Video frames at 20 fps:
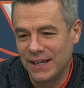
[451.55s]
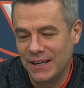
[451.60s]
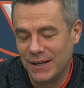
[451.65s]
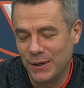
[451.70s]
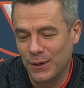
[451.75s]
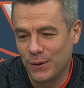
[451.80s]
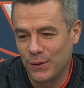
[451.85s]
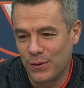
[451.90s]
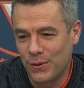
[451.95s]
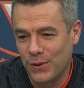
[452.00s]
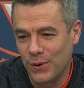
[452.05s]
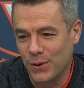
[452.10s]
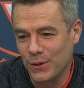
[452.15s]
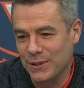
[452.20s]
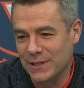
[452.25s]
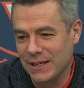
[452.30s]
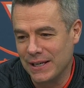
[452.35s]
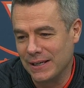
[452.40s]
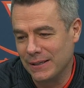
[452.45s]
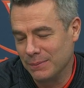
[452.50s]
here
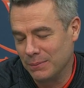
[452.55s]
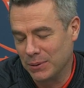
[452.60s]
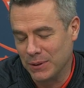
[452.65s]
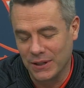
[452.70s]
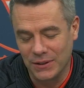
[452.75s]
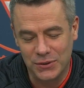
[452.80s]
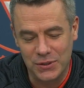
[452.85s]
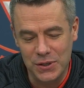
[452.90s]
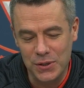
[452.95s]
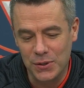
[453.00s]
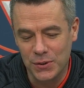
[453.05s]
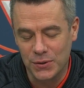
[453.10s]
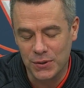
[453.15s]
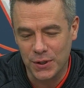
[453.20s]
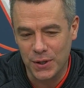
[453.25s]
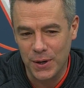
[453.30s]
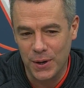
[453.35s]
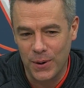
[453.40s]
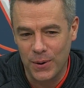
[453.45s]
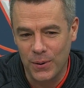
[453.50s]
13 plus years
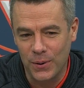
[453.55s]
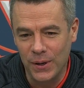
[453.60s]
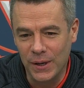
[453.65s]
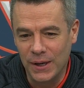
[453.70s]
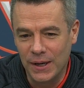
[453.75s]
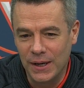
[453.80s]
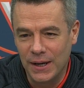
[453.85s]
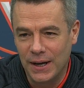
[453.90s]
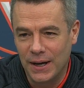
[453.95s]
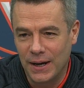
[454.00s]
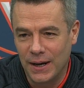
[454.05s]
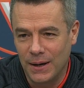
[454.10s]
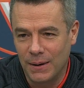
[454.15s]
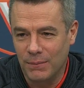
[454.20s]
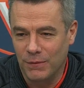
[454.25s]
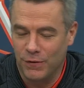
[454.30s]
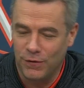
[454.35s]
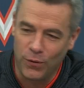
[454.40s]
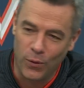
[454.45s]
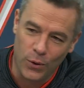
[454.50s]
ago,
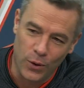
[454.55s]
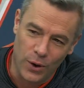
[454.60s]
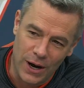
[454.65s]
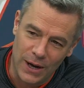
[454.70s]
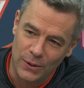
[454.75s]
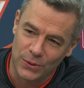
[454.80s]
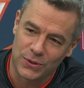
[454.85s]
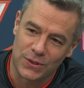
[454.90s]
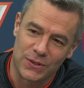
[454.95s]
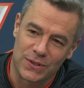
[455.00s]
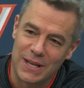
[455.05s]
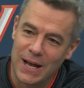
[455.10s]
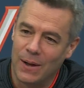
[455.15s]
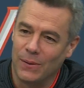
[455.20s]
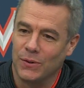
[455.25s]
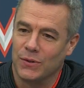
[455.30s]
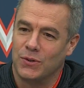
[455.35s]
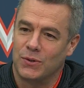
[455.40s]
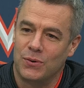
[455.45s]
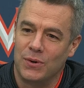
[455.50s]
um, four houses
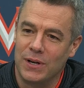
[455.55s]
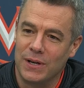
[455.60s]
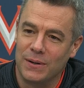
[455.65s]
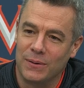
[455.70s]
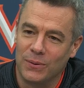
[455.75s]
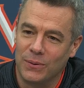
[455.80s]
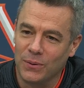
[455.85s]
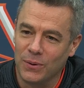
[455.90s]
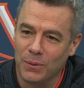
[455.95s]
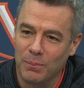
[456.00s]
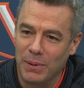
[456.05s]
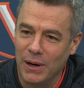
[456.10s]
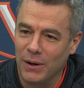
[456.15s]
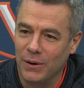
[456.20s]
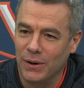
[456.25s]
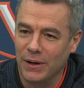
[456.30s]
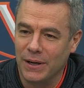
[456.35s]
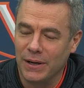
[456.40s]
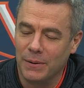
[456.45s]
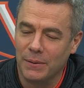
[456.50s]
down the street were
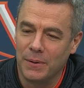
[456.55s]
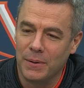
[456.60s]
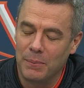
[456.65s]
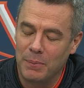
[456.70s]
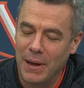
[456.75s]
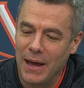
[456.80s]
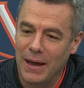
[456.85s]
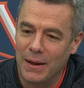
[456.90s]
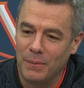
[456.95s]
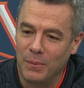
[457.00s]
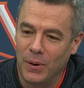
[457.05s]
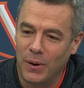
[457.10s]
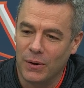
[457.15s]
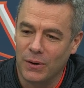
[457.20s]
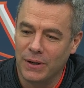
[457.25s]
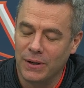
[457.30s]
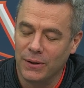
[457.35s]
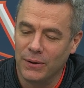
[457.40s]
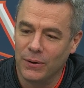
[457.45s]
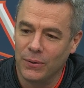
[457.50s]
Barry and Pat
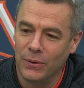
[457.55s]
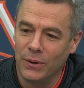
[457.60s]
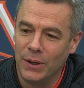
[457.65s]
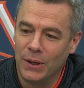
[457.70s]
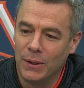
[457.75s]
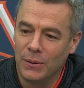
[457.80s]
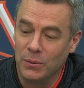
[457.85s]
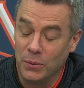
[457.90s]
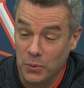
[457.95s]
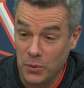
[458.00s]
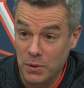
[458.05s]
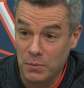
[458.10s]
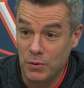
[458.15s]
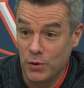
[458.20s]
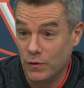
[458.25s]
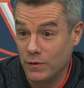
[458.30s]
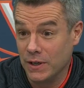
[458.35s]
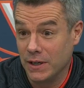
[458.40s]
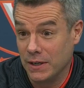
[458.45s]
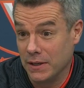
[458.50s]
Parkhill. We
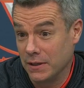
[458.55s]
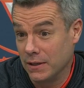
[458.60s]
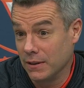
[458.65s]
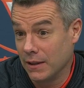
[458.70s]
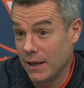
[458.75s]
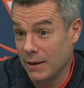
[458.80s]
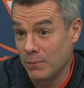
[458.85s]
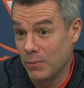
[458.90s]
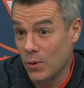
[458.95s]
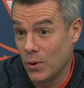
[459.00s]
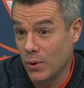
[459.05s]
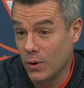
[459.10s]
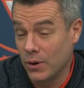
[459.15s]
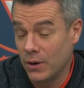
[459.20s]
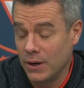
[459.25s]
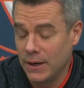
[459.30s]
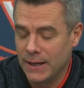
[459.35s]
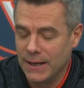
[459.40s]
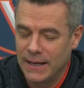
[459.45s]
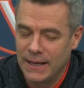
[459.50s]
moved into Glenmore,
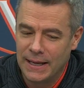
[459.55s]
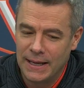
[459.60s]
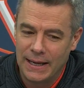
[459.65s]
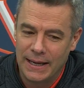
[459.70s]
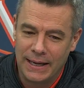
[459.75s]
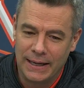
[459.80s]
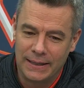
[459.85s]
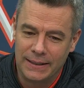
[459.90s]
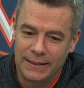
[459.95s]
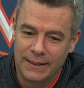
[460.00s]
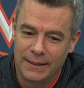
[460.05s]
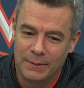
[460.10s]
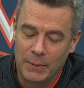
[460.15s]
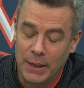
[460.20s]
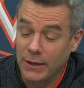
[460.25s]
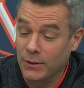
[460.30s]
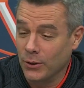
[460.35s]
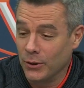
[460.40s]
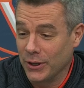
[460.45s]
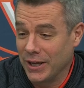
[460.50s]
and um, I
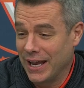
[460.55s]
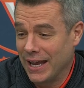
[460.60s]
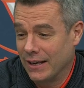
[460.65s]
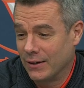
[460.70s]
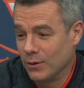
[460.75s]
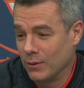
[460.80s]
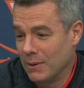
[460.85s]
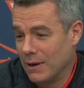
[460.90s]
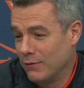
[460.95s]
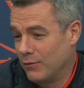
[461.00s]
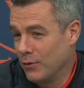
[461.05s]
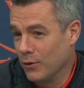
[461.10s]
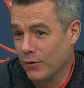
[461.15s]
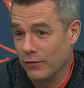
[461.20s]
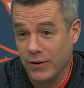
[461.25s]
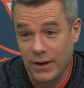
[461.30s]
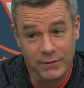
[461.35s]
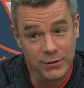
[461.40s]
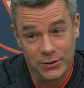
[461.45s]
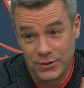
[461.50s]
could only handle about four or
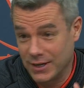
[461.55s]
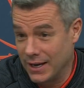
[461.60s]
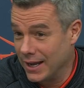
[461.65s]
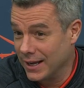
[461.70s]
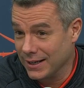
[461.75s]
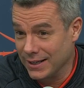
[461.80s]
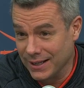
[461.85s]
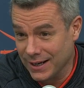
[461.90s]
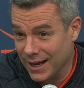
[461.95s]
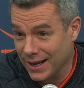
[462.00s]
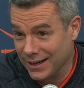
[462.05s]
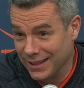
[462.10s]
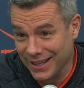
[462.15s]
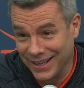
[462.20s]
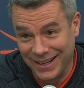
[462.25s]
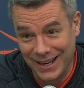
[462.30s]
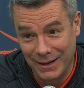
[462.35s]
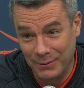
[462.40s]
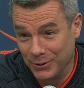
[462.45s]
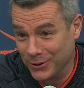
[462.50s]
five years, and I had to get out of
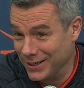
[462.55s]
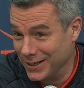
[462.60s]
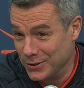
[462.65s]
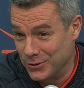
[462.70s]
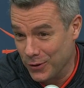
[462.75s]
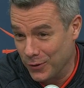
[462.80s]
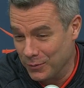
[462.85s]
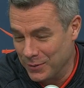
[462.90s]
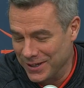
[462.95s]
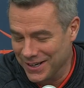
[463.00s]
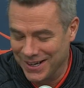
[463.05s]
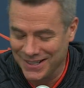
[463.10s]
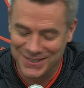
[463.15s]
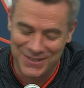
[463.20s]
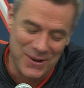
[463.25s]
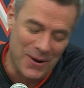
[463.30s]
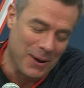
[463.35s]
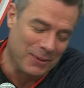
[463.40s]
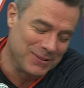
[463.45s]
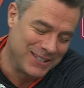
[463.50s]
that neighborhood. He drove me
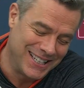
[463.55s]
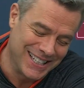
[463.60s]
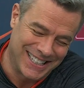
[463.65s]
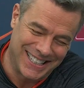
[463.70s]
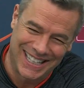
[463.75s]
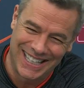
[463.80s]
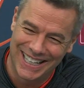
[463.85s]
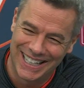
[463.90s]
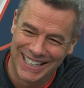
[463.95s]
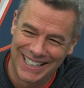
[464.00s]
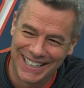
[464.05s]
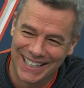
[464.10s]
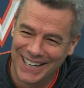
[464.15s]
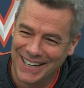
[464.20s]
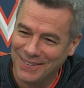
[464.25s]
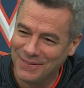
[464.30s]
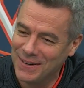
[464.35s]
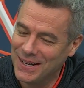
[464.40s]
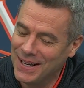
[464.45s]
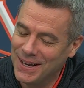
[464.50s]
nuts. No, I'm just kidding.
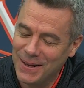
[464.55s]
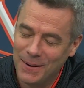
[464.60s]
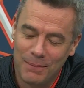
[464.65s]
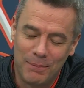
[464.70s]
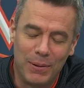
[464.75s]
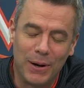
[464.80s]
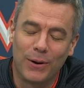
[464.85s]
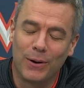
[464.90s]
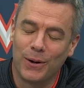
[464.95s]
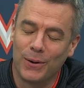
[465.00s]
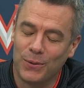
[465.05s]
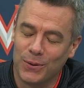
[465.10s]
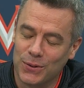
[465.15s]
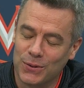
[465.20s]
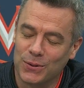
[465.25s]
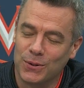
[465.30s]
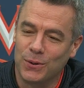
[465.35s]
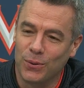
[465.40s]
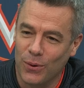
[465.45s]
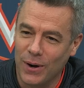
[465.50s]
Um, Barry
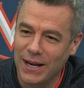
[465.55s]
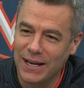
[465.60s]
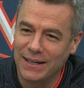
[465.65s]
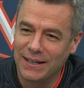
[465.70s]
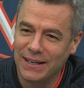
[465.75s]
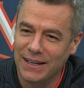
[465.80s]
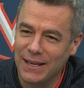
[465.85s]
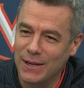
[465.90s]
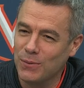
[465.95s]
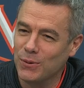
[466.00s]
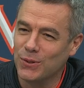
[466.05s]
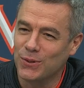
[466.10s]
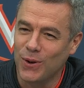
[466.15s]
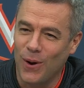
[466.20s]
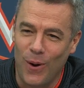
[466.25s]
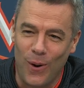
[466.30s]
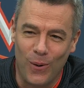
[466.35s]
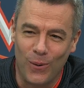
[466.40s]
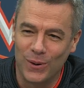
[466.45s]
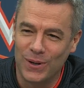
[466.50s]
was great. He was
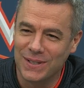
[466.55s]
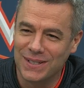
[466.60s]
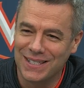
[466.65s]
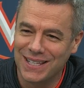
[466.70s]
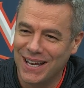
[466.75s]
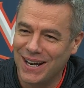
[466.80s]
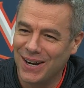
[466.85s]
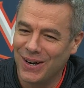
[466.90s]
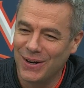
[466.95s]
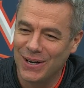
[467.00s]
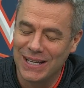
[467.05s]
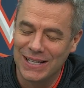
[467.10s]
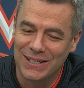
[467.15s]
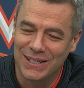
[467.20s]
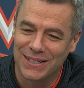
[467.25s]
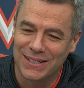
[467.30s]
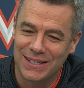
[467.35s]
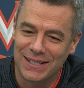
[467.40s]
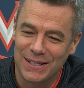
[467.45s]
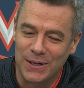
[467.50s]
always there. He
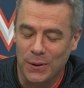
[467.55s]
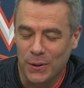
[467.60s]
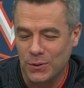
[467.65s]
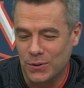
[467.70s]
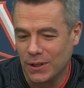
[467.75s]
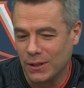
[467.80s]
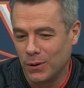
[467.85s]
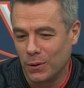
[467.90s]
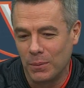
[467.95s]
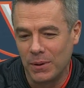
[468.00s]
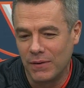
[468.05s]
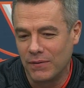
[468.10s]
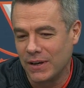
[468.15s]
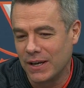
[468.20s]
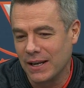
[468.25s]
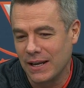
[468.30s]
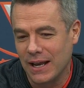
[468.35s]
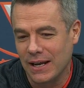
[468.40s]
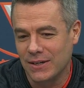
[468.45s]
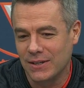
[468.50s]
just, you know, there's a little bit of a
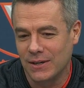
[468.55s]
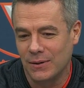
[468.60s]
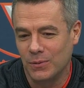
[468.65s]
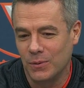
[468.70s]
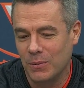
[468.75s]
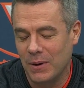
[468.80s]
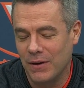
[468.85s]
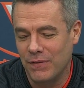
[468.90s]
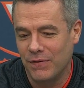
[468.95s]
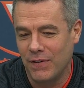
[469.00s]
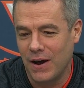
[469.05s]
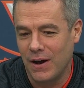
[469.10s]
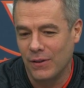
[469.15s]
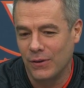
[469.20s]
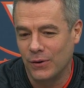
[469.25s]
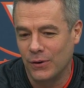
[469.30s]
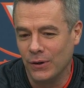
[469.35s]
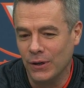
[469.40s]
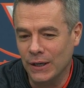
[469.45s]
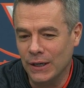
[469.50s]
connection when my
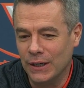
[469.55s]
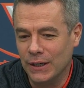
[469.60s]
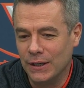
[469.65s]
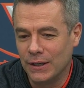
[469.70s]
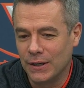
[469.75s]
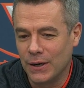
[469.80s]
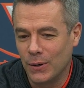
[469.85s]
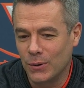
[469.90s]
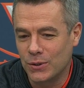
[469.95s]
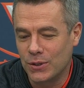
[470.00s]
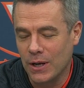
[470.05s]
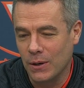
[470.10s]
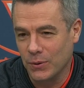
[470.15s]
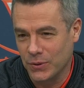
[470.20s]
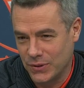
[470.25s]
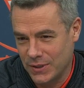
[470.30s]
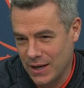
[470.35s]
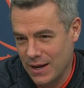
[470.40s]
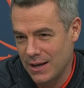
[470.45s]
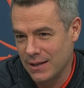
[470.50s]
father coached at
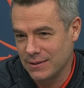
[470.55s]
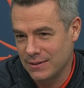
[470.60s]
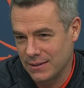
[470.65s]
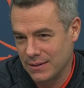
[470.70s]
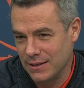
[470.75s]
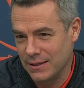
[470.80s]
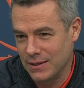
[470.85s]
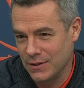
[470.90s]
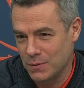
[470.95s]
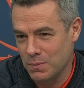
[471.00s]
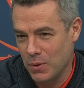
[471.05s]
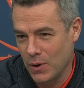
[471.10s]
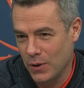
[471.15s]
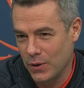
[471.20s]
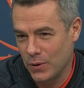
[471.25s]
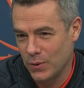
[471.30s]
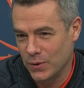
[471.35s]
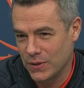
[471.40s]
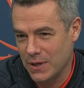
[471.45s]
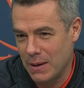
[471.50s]
Wisconsin and his
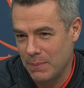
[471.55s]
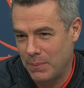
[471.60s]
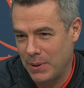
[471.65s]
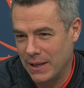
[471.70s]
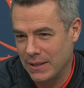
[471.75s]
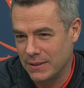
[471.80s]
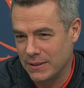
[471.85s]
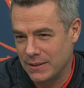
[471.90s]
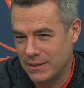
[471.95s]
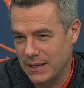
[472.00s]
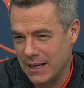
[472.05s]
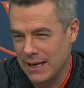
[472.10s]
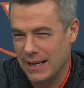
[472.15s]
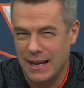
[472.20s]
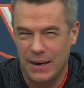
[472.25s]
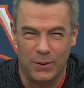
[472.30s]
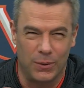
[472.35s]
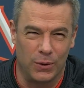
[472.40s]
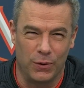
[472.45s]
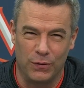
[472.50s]
brother was at Penn State.
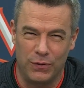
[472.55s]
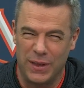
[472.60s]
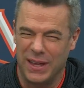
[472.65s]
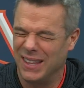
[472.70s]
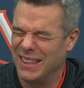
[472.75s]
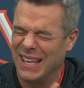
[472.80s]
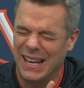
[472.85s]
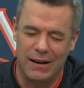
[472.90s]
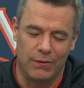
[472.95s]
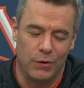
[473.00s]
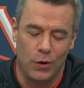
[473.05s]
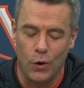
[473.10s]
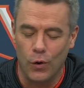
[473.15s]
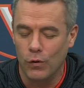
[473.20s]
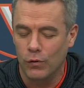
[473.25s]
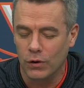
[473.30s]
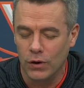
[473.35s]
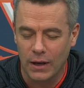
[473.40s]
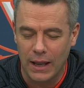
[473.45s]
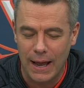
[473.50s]
I don't know if they, they never
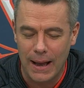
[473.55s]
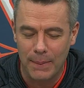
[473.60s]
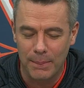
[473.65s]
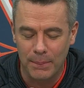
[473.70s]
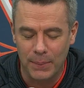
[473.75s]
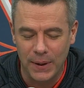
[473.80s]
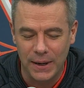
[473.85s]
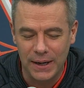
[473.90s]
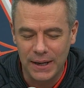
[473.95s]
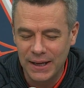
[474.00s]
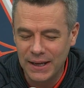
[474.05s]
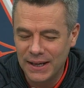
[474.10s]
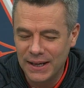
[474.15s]
overlap, but